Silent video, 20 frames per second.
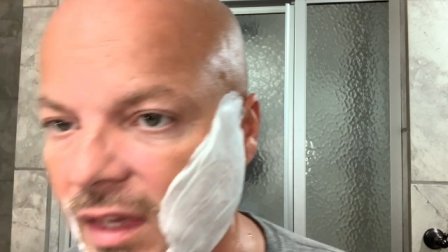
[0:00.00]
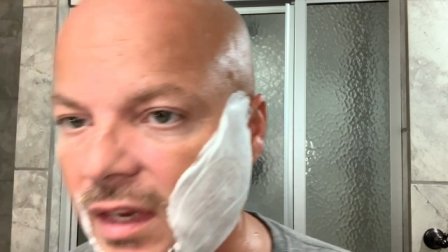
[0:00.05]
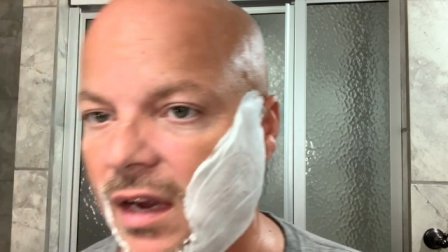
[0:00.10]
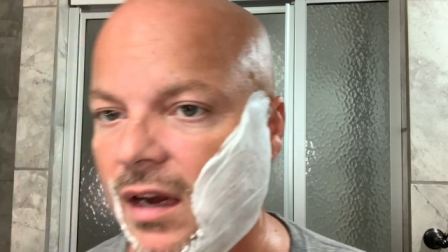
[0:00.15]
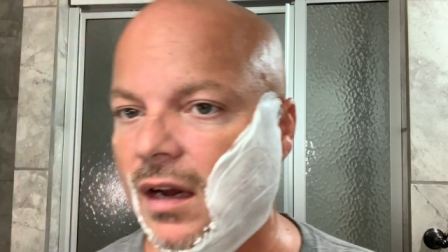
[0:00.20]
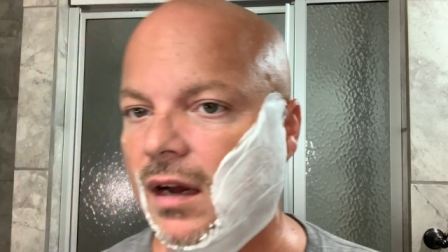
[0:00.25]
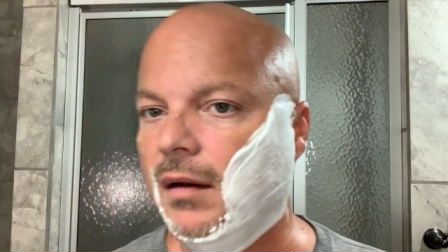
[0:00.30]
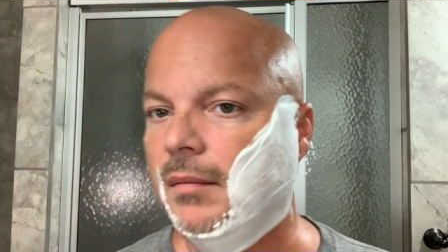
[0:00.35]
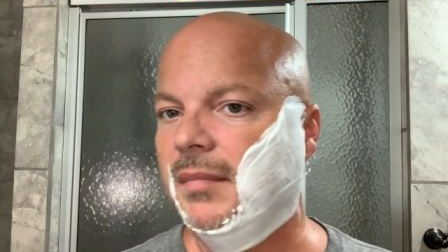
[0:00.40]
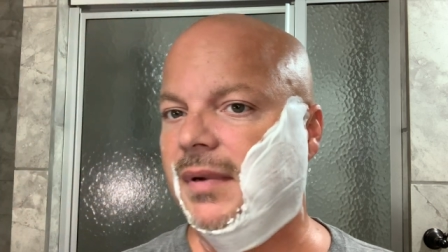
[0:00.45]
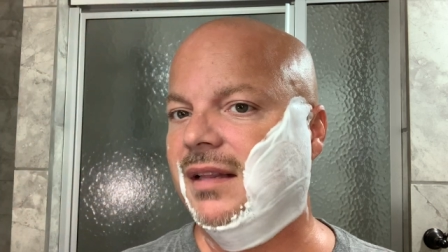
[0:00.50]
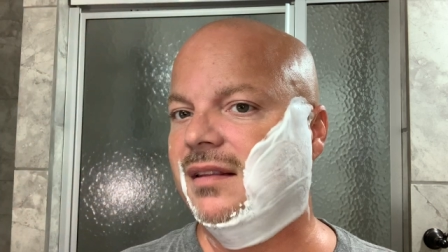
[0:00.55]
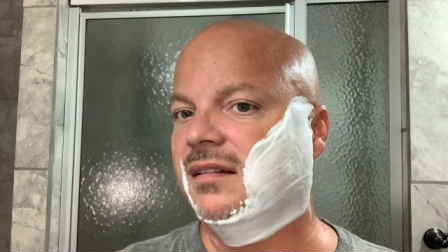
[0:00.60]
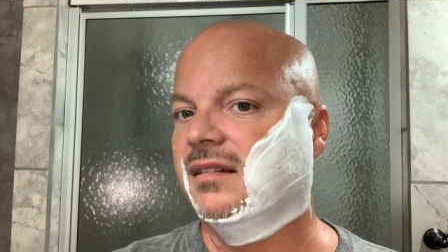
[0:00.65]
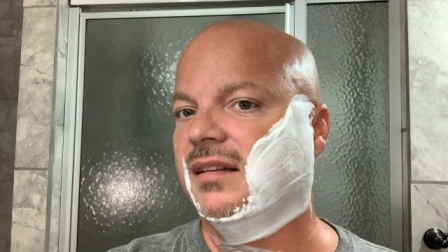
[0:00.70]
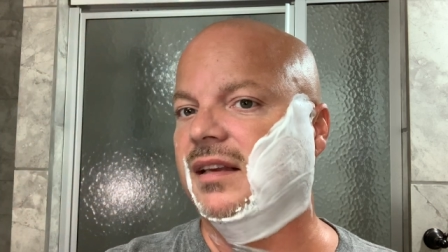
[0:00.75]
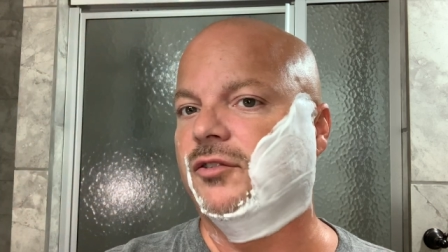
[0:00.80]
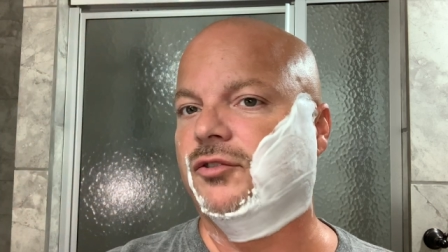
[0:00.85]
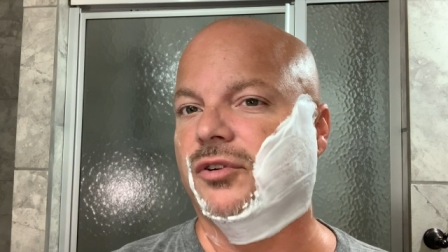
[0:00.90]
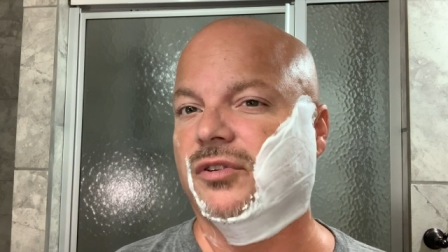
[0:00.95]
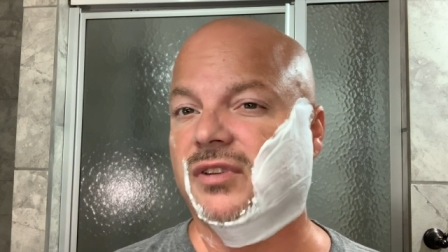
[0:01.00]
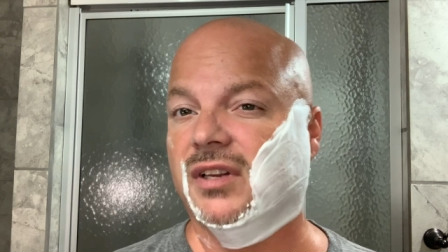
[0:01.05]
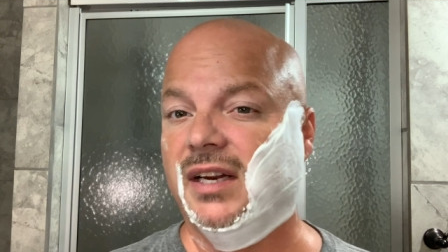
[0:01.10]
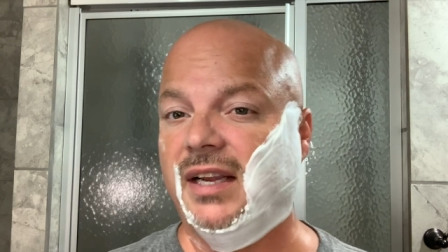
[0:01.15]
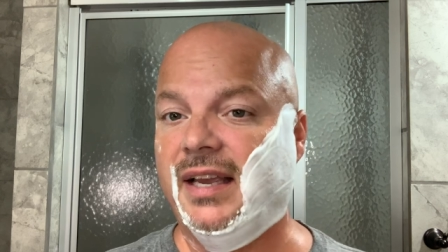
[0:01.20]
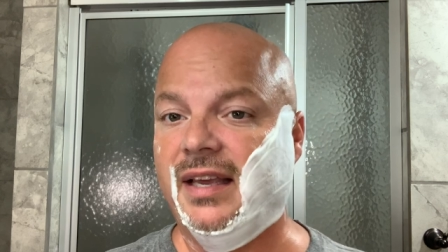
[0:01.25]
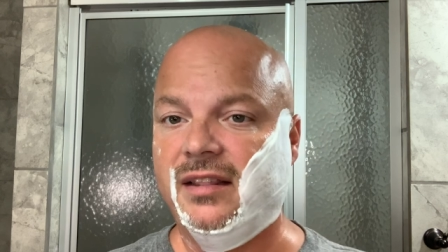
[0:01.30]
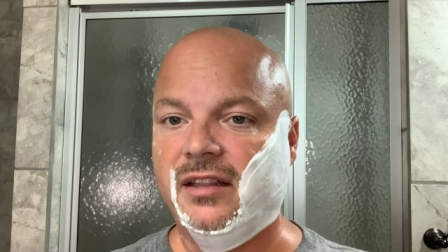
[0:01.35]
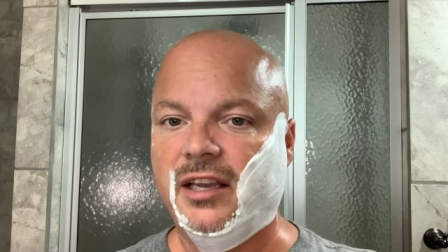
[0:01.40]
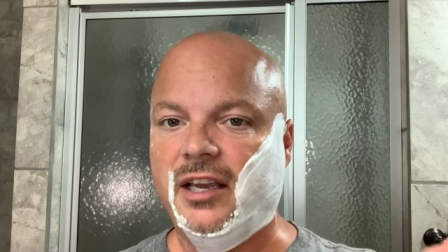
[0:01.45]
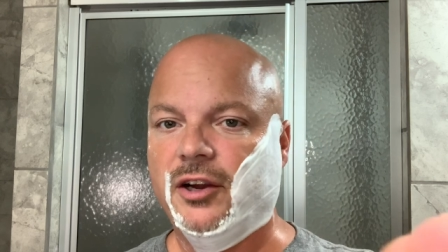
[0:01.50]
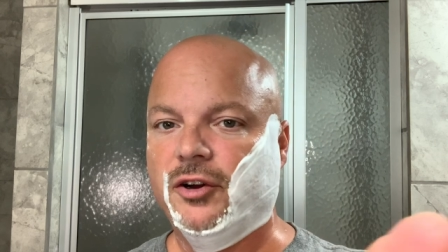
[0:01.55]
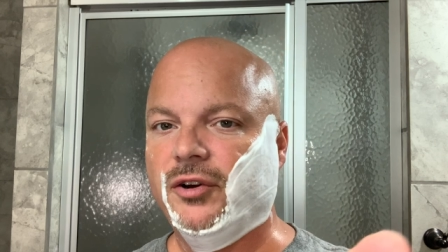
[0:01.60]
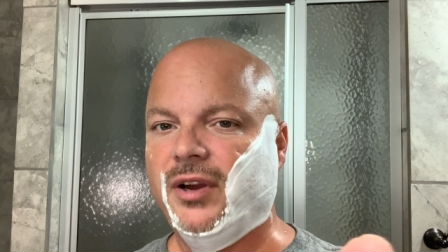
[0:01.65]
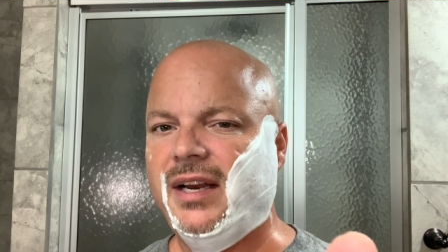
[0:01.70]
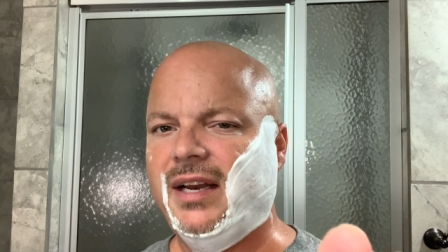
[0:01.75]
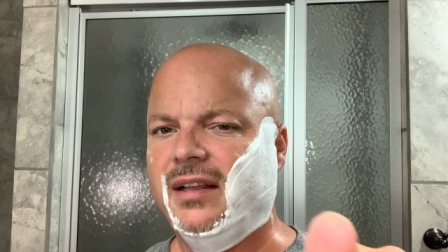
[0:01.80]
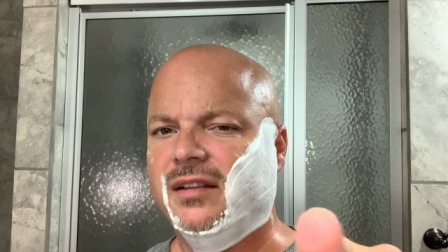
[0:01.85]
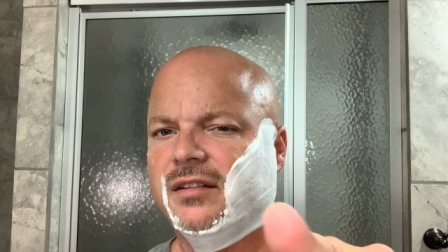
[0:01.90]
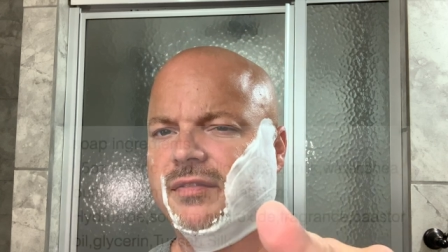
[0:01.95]
um, it's citrus. And again, the
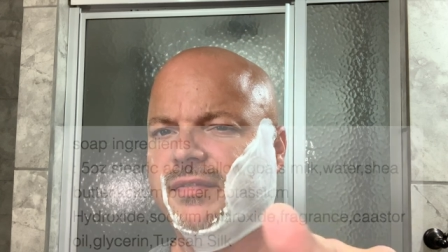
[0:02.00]
ingredients,